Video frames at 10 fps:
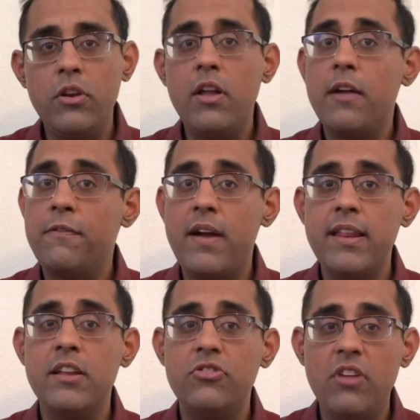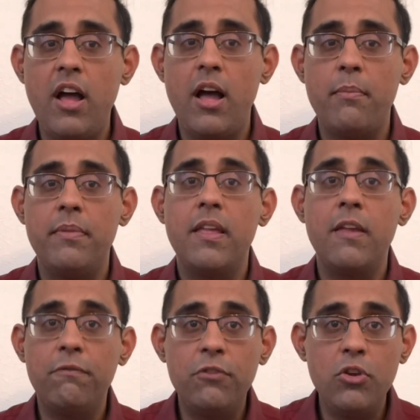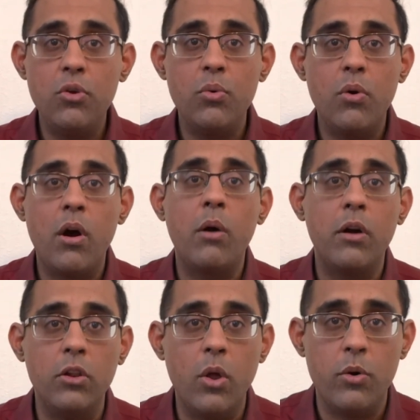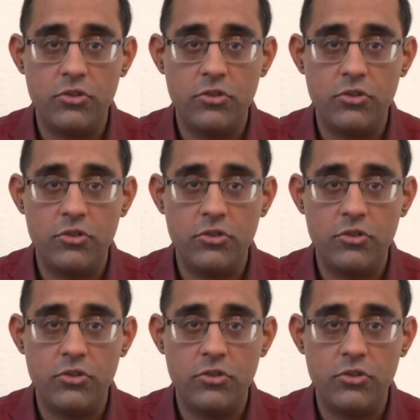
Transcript: luck finding a job if you are a low